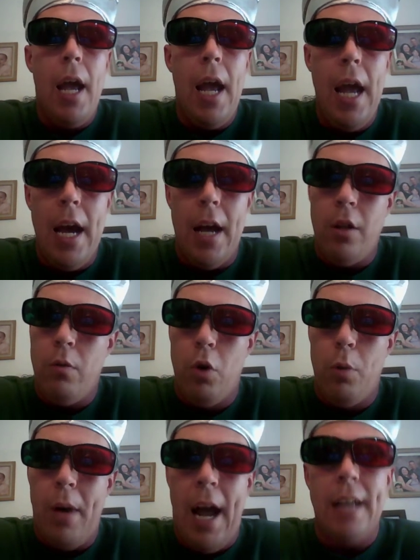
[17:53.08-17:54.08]
And
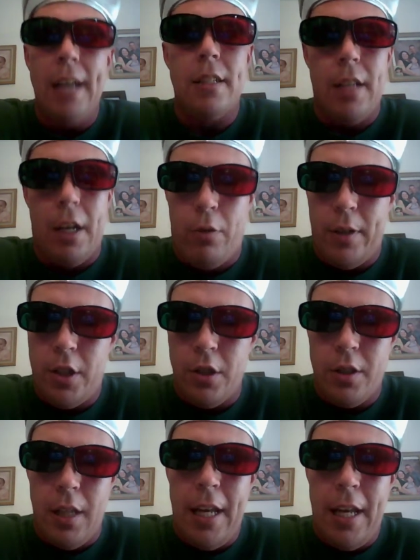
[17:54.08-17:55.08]
rumor has it that Christian
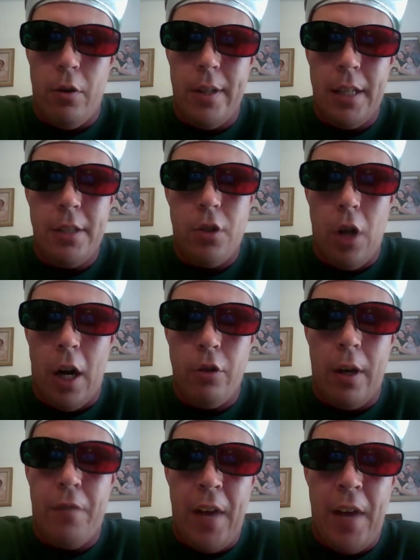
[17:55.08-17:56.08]
Slater is a Star
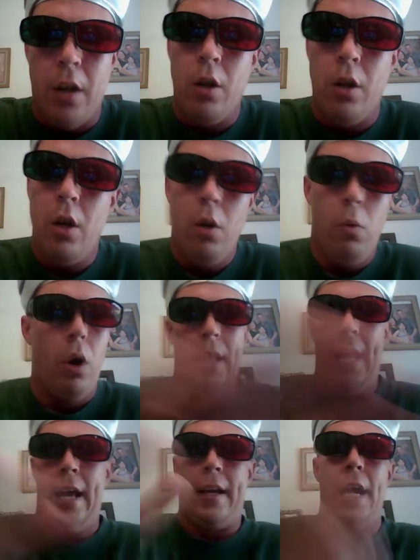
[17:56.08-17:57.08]
Trek fan. Well,
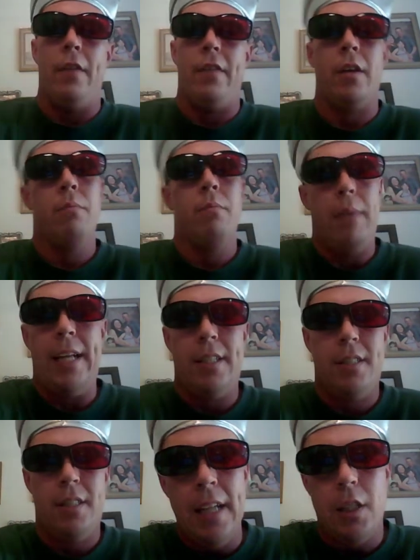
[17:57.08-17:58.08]
that kind of makes
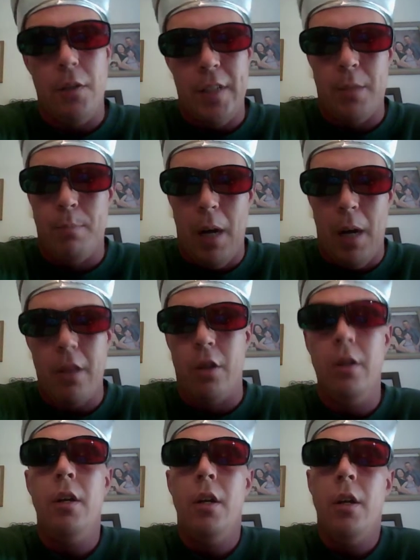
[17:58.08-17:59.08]
sense if his
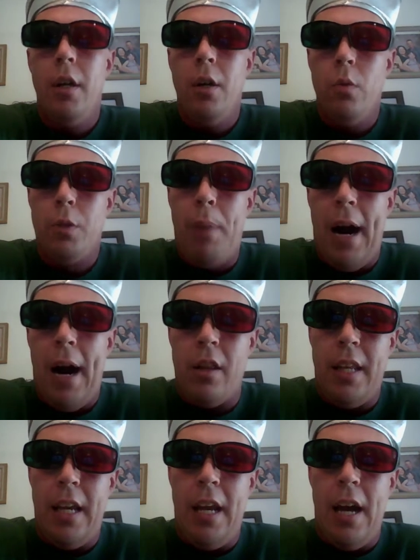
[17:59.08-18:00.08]
mother was part
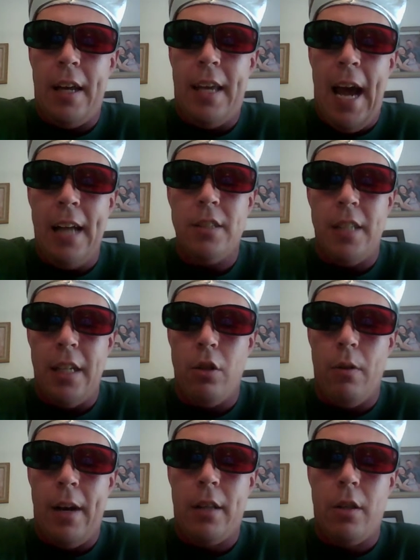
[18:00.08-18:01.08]
of the uh, casting
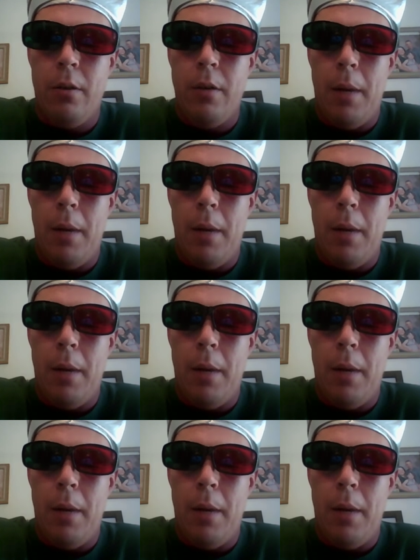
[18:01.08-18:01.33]
director.